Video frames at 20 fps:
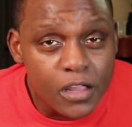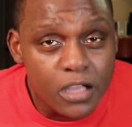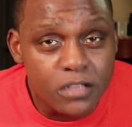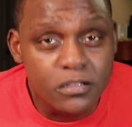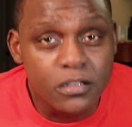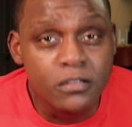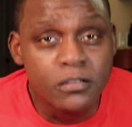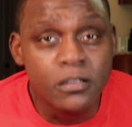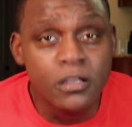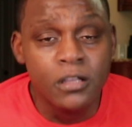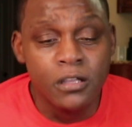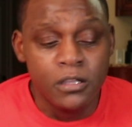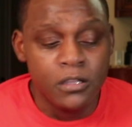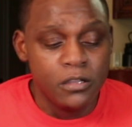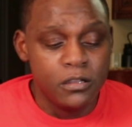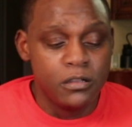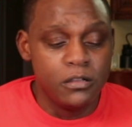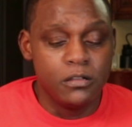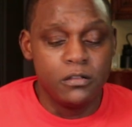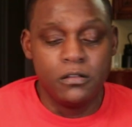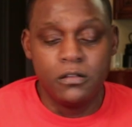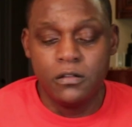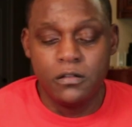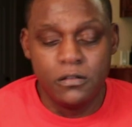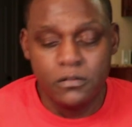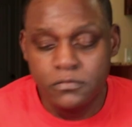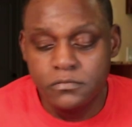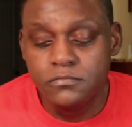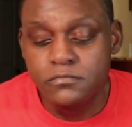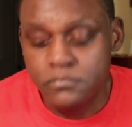I said,
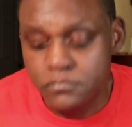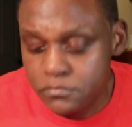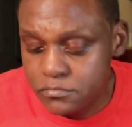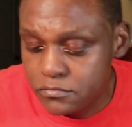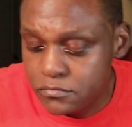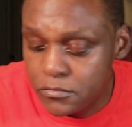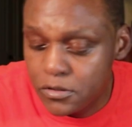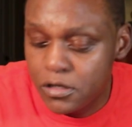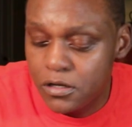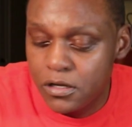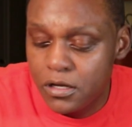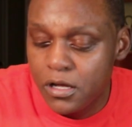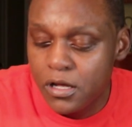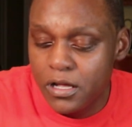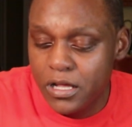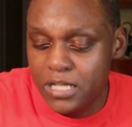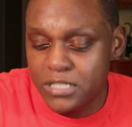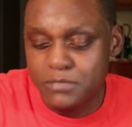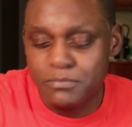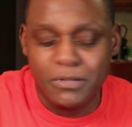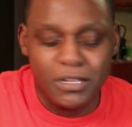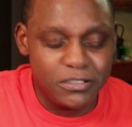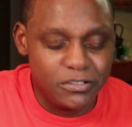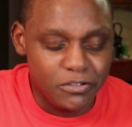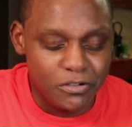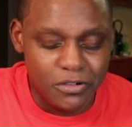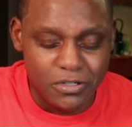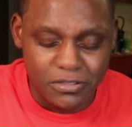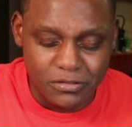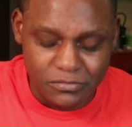that's my
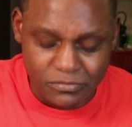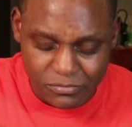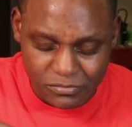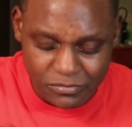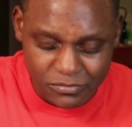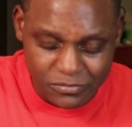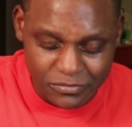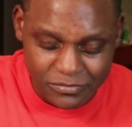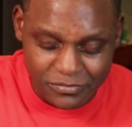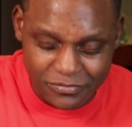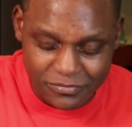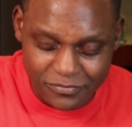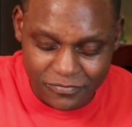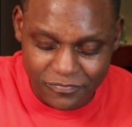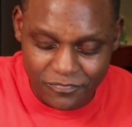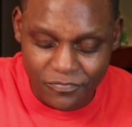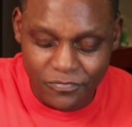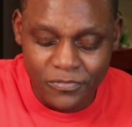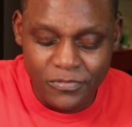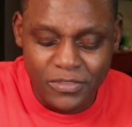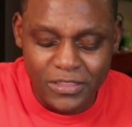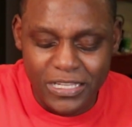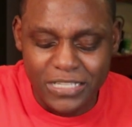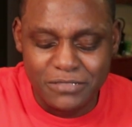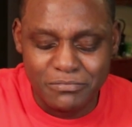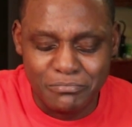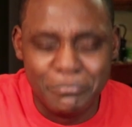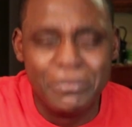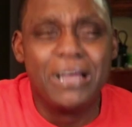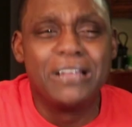daughter.
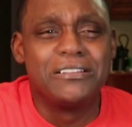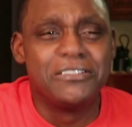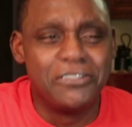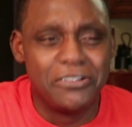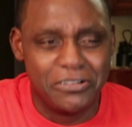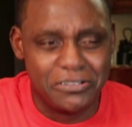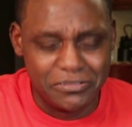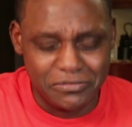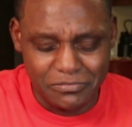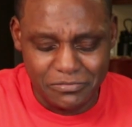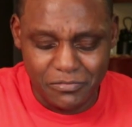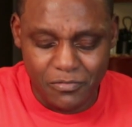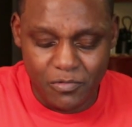That's my daughter.